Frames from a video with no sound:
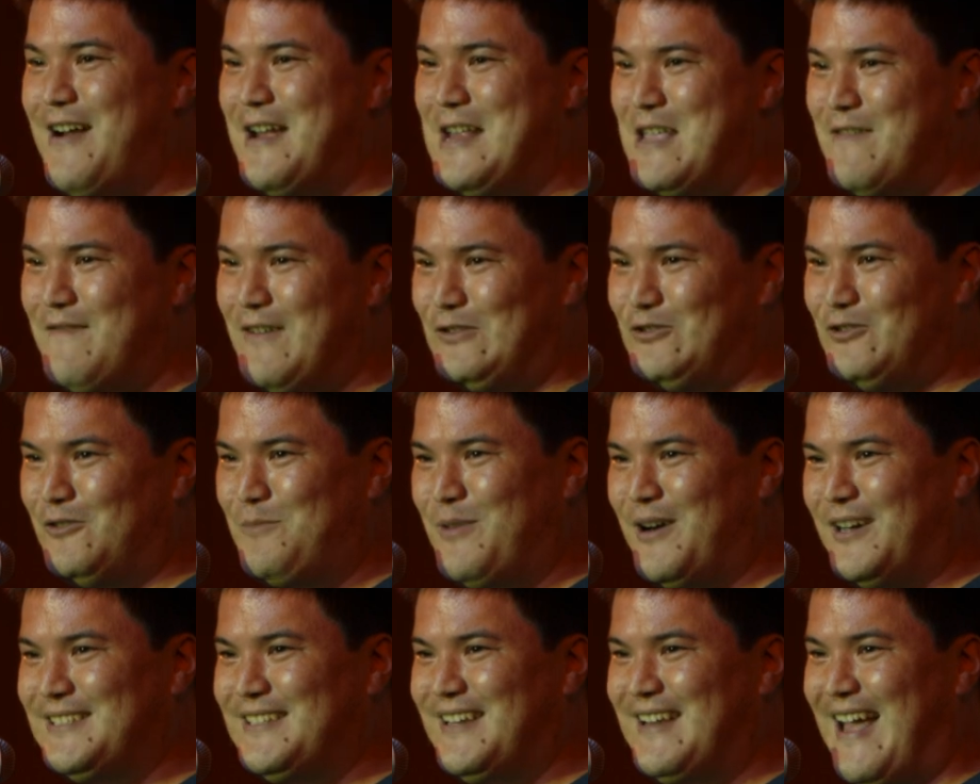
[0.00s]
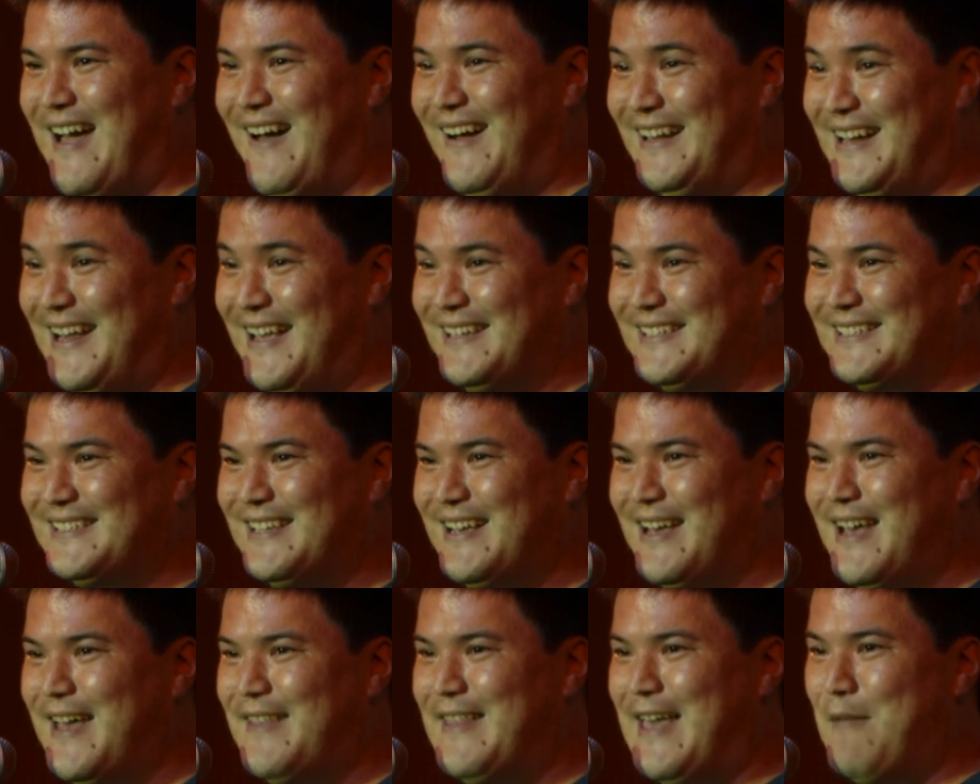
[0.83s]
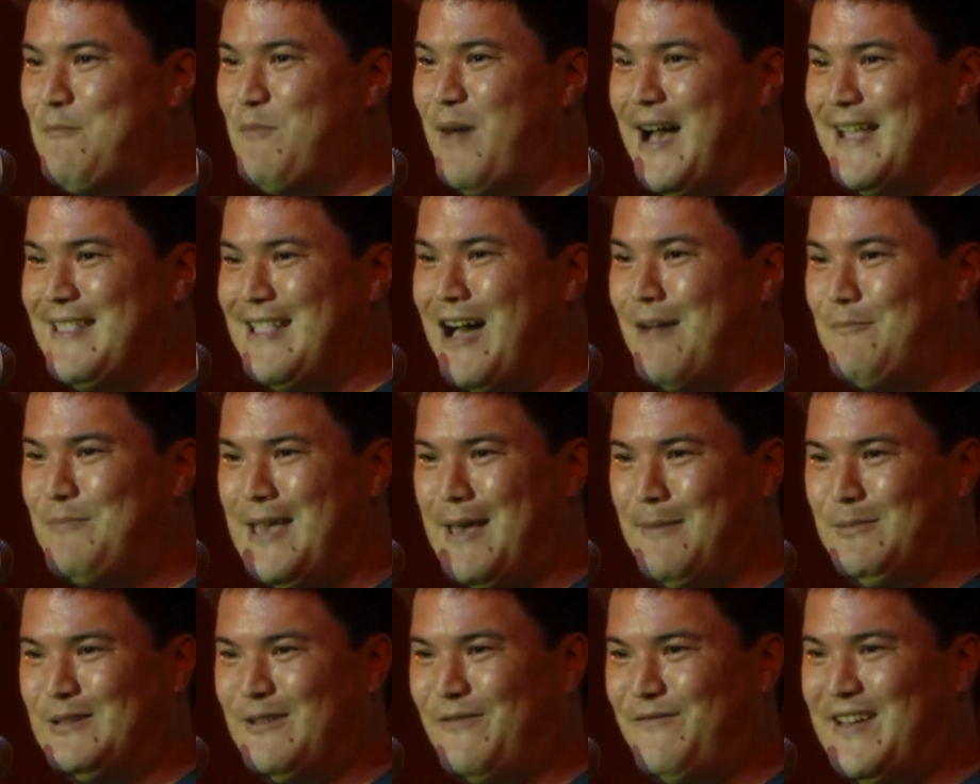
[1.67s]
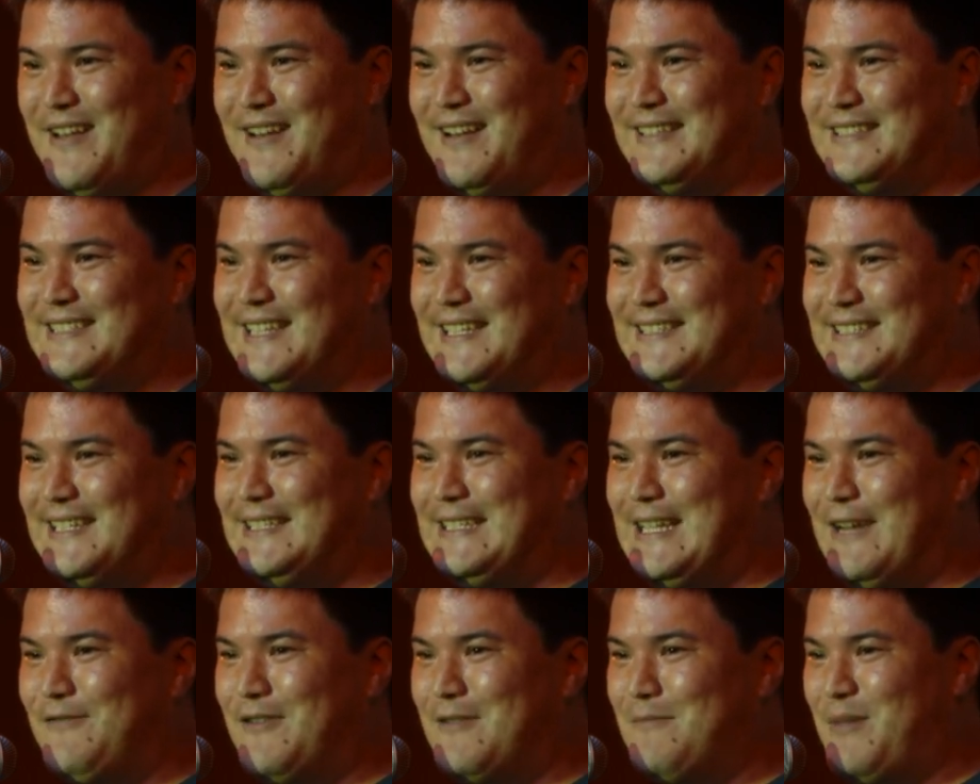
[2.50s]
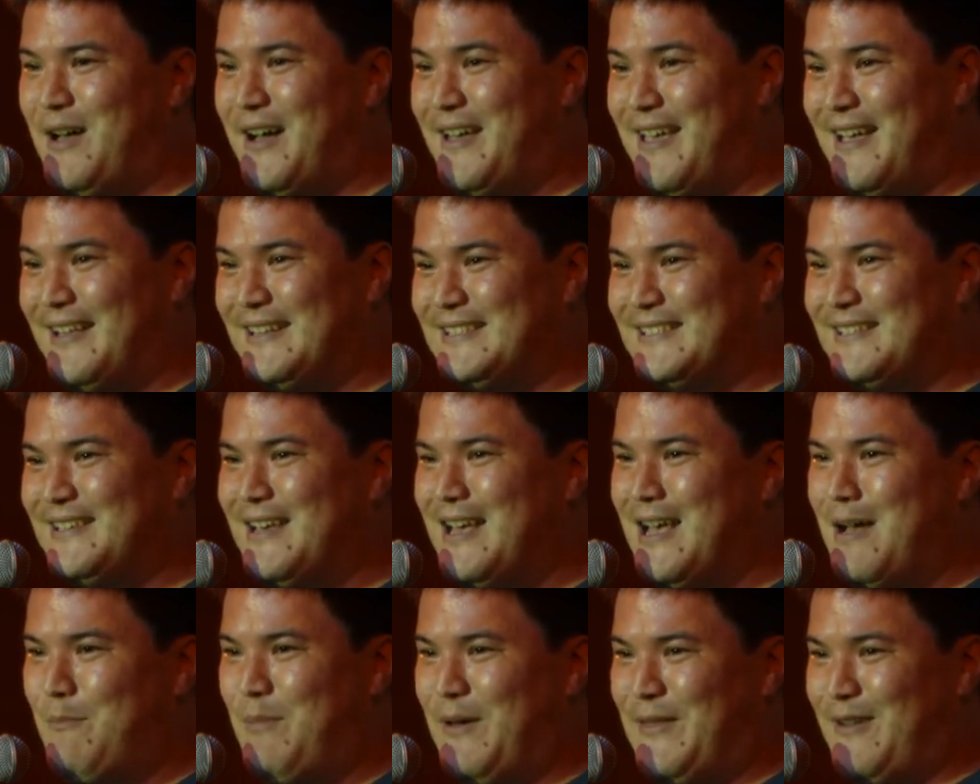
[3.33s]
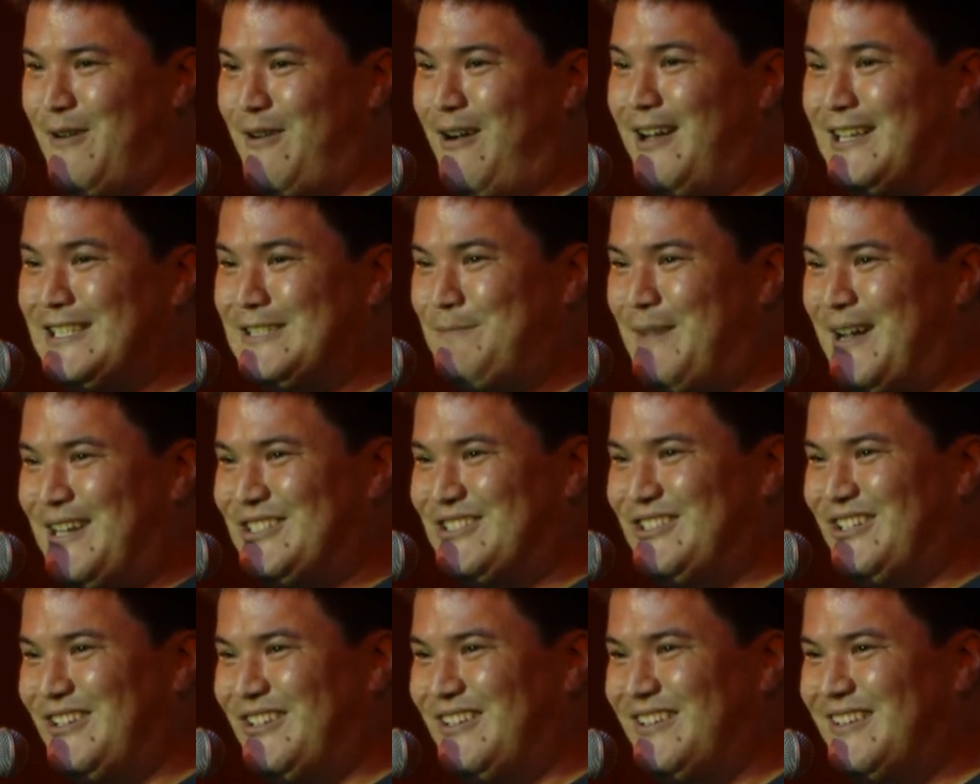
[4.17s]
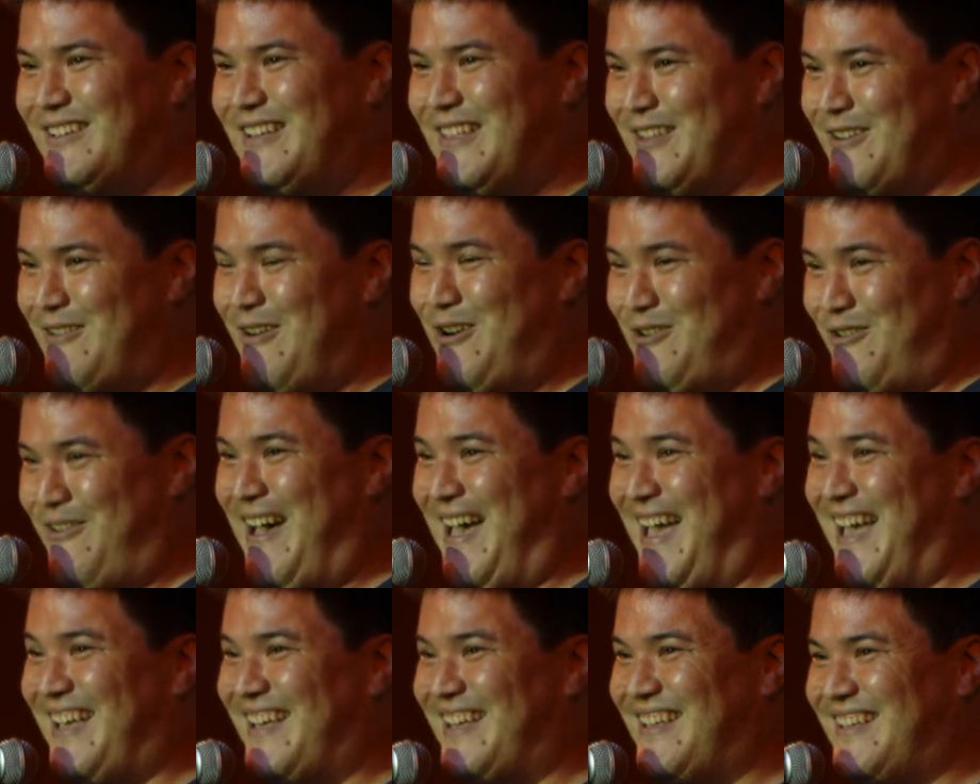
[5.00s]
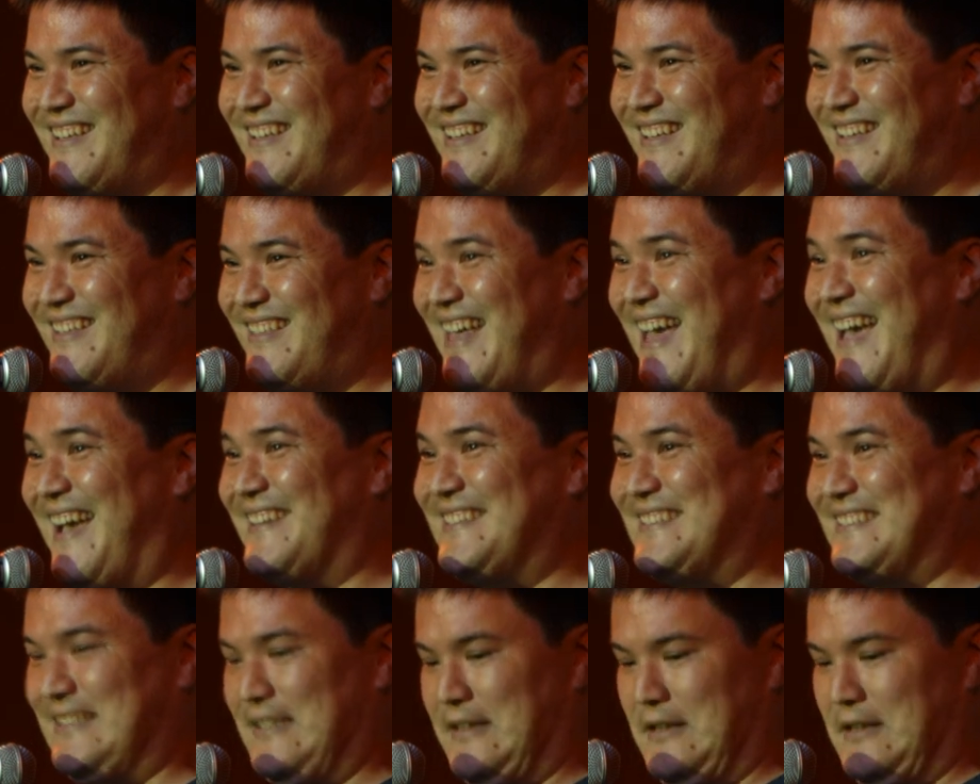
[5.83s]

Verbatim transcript: individual personalities, they might not be able to fit in 16 different buckets, but they're all special in their own way. Thanks.